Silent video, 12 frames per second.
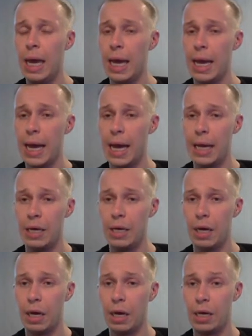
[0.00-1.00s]
And
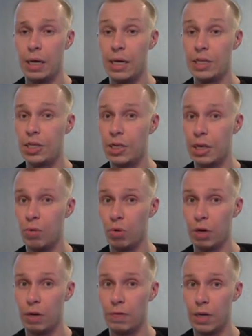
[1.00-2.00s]
unless he would
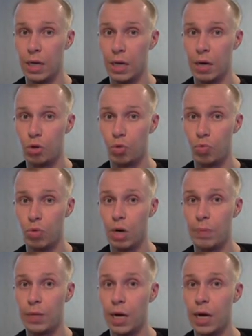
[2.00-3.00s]
have
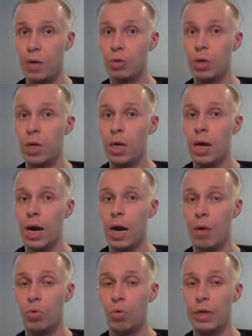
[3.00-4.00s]
swapped out, I
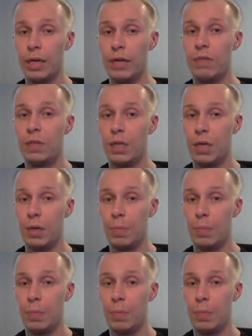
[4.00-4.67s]
would leave the